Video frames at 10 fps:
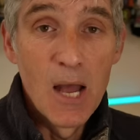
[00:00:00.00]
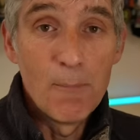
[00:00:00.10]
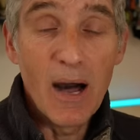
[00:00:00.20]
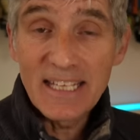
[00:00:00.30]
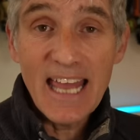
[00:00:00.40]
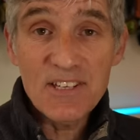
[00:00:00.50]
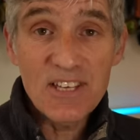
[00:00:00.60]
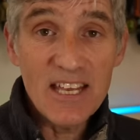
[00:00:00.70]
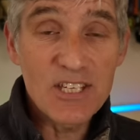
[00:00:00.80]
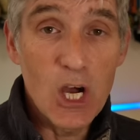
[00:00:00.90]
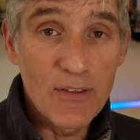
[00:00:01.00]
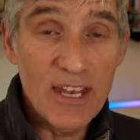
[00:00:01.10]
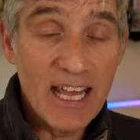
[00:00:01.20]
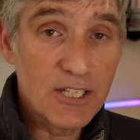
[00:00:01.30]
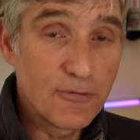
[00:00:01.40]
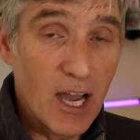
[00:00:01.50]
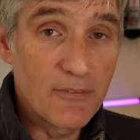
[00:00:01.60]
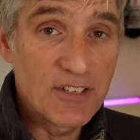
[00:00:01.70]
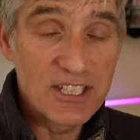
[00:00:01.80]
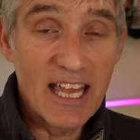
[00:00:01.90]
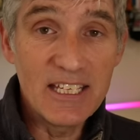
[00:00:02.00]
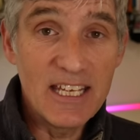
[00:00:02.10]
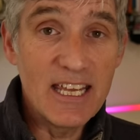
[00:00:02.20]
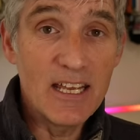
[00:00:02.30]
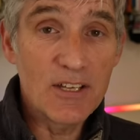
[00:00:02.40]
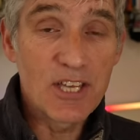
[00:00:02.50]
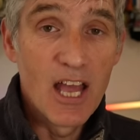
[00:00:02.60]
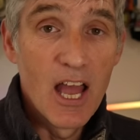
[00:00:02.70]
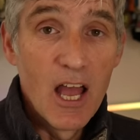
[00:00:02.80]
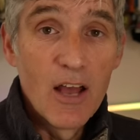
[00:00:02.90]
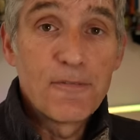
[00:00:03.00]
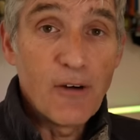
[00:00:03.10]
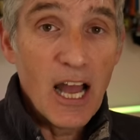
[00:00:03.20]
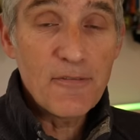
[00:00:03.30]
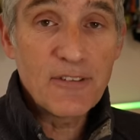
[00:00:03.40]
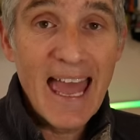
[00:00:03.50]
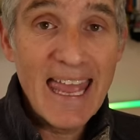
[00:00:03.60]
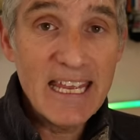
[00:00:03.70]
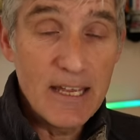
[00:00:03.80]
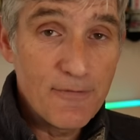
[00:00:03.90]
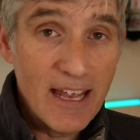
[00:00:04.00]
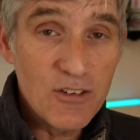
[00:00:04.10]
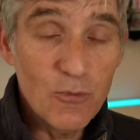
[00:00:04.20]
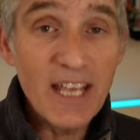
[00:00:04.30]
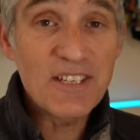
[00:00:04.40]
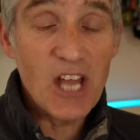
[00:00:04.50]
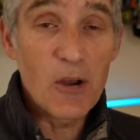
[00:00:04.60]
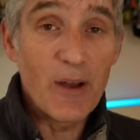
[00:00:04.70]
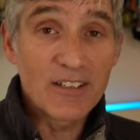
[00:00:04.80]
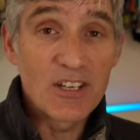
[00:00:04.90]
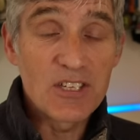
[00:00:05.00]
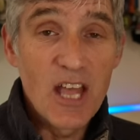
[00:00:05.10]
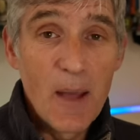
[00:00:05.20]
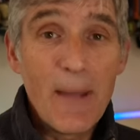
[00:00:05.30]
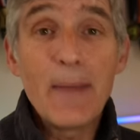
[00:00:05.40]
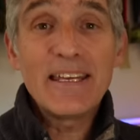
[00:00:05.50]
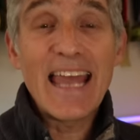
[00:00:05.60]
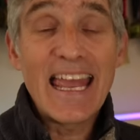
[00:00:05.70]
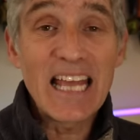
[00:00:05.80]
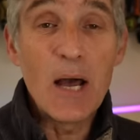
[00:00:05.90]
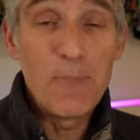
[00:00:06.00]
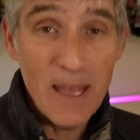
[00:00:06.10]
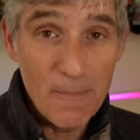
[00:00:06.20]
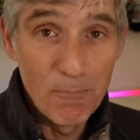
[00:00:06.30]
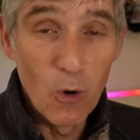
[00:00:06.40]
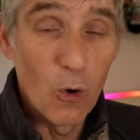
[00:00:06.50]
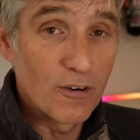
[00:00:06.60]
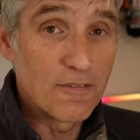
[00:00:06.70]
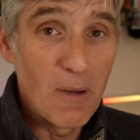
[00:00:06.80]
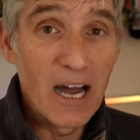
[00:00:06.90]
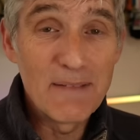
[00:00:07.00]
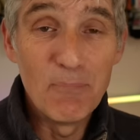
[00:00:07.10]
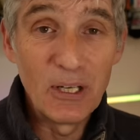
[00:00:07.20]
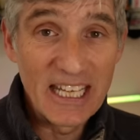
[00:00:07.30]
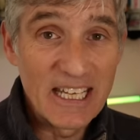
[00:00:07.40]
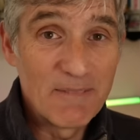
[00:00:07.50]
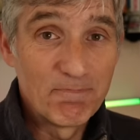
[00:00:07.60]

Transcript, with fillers: My guess is over the next five to ten years, five K event race directors may be getting a bit more of my money.